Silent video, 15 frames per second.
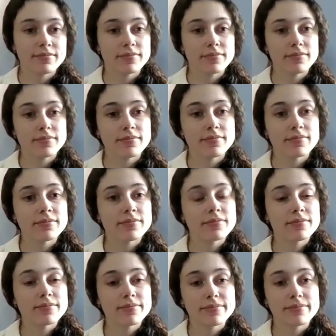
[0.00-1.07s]

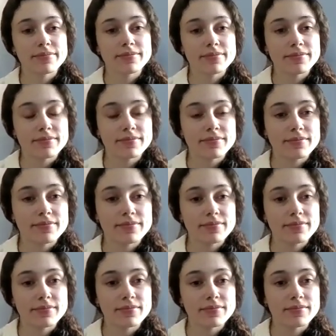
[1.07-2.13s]

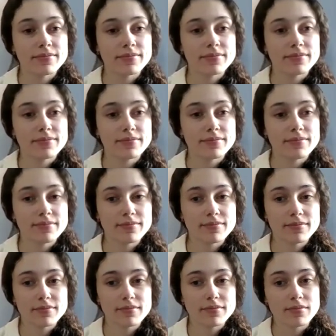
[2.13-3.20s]

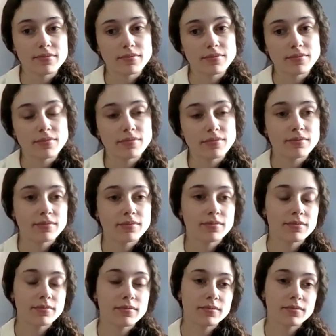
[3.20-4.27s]

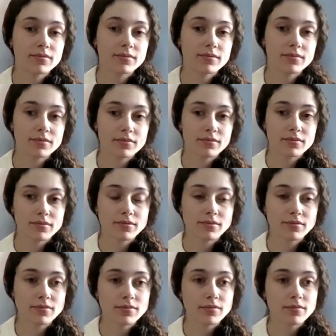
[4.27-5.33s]

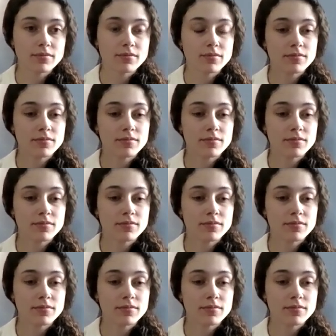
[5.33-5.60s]
This person isn't speaking.